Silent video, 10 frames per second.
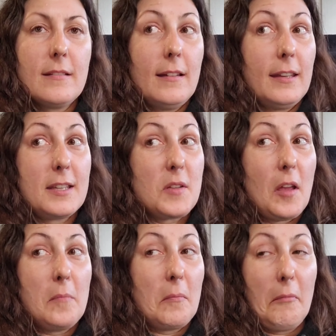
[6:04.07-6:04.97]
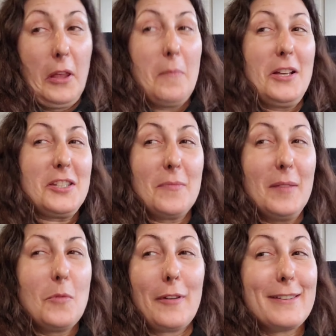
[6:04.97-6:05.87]
I guess there must have
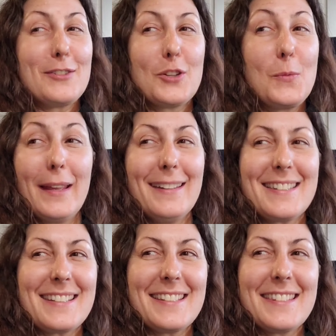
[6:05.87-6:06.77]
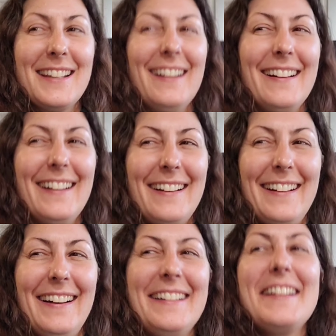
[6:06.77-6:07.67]
been more than 2 witnesses.
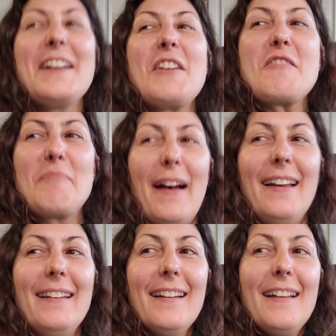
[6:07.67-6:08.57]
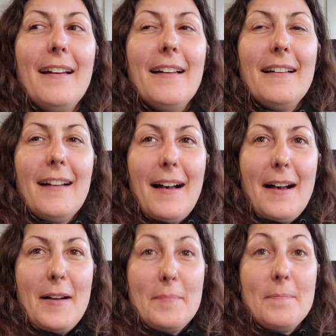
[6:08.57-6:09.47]
But
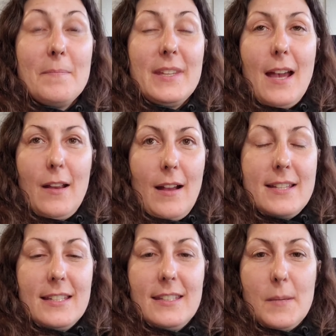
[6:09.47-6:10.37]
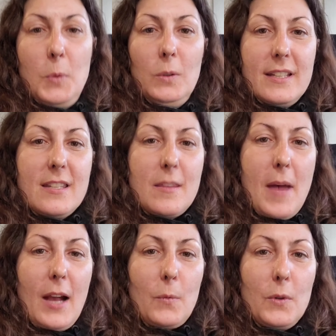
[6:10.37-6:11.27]
I did get pulled into the
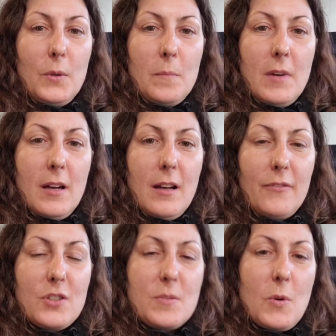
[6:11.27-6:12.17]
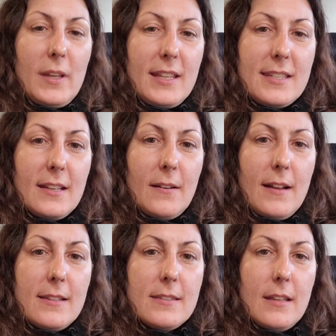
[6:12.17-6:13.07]
back room for smoking
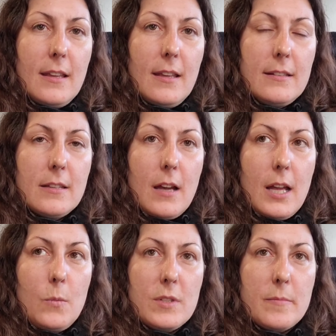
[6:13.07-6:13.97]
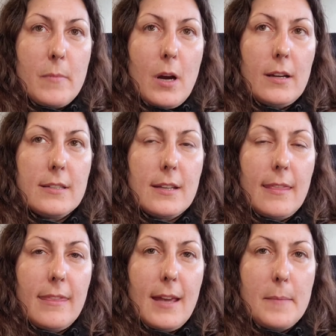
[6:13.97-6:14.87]
cigarettes, and I was marked
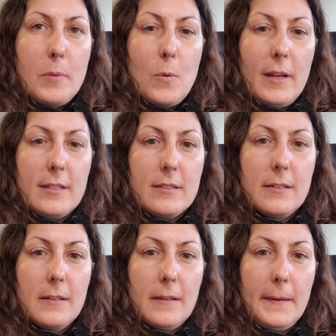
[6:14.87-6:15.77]
at that point.